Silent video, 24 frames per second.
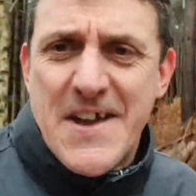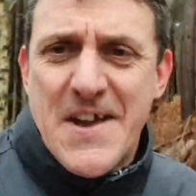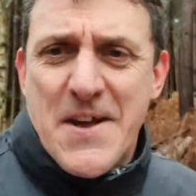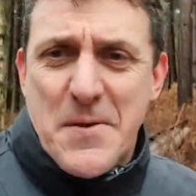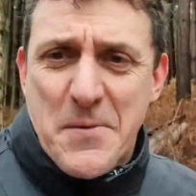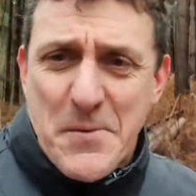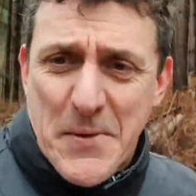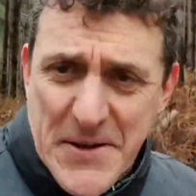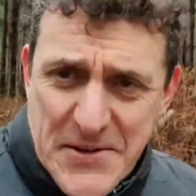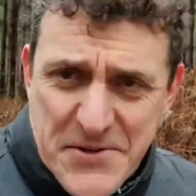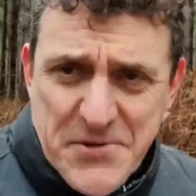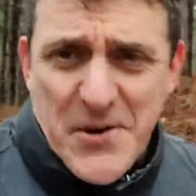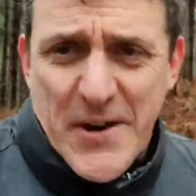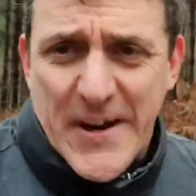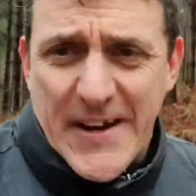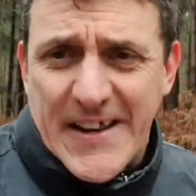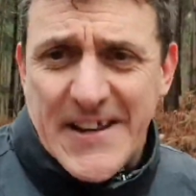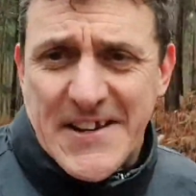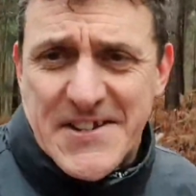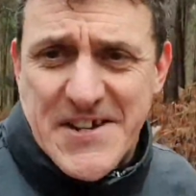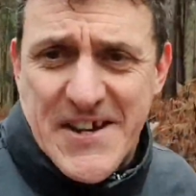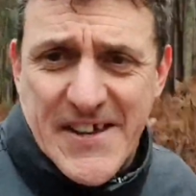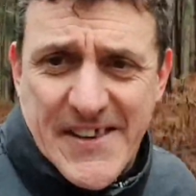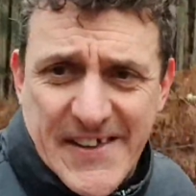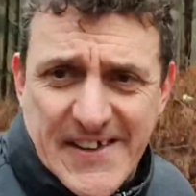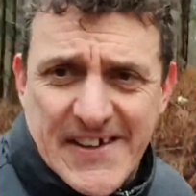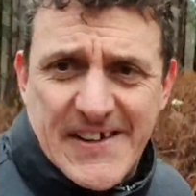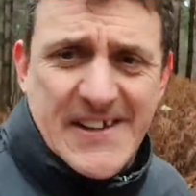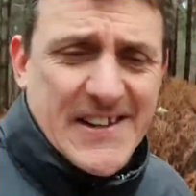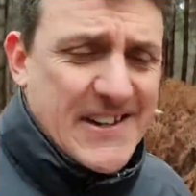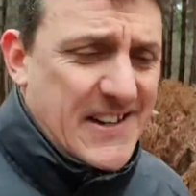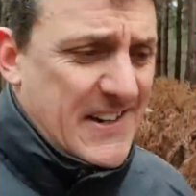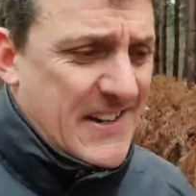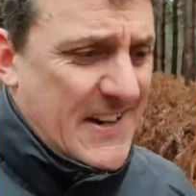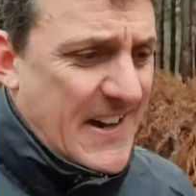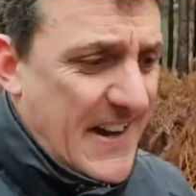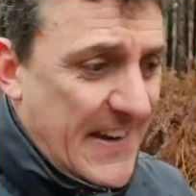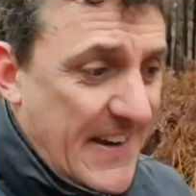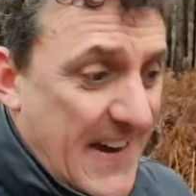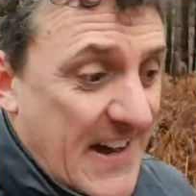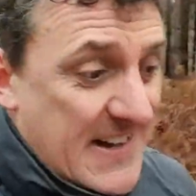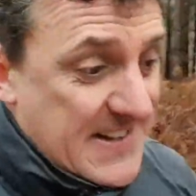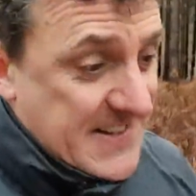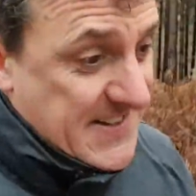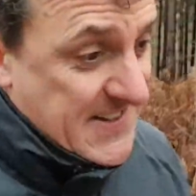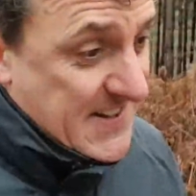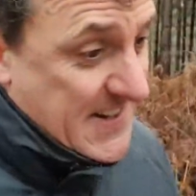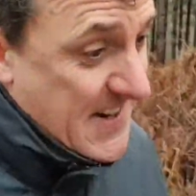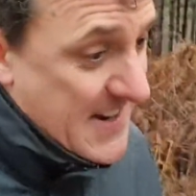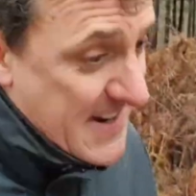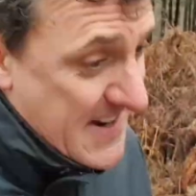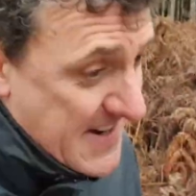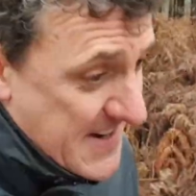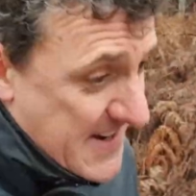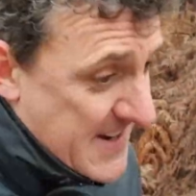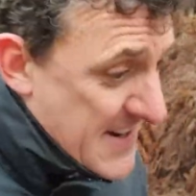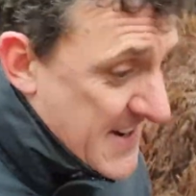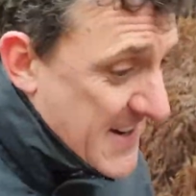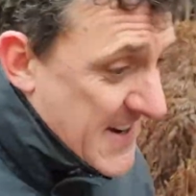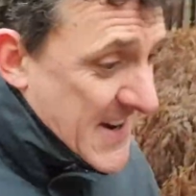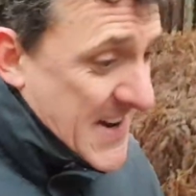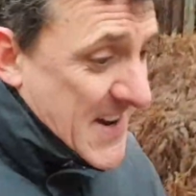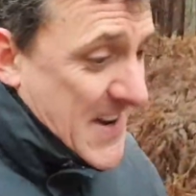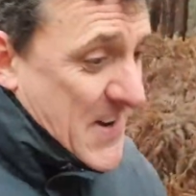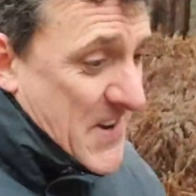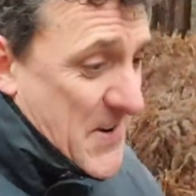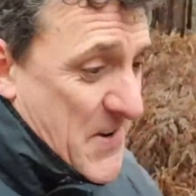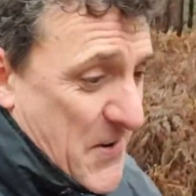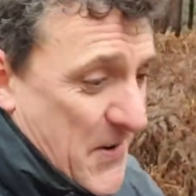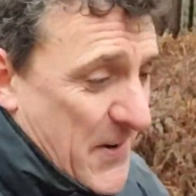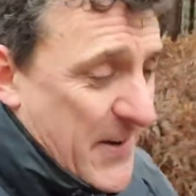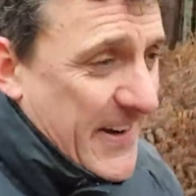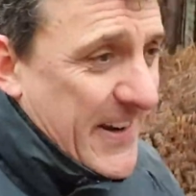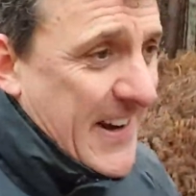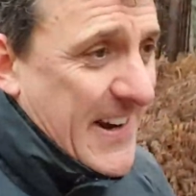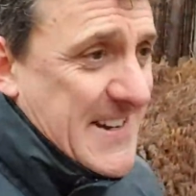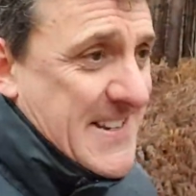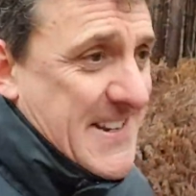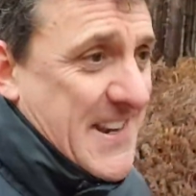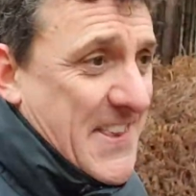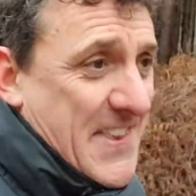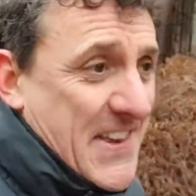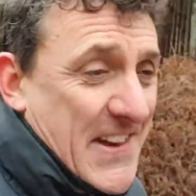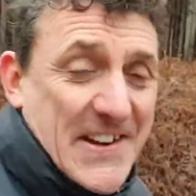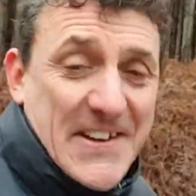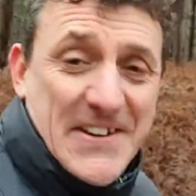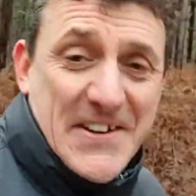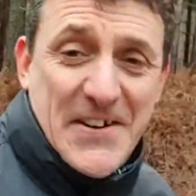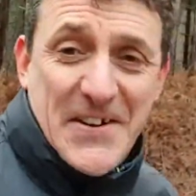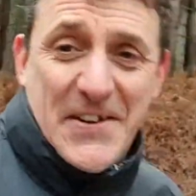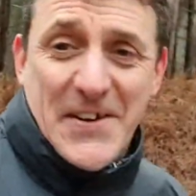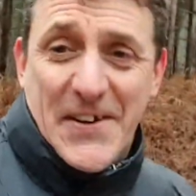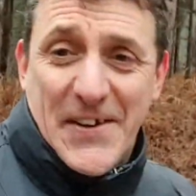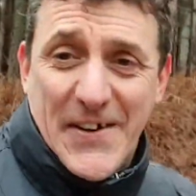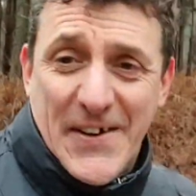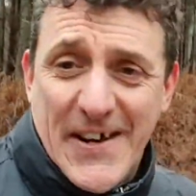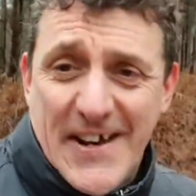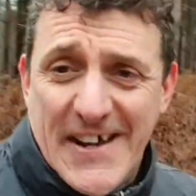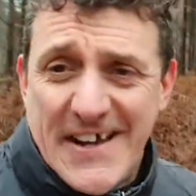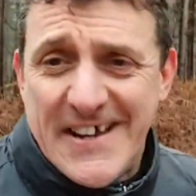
we treat each other. And that's not an easy thing to do.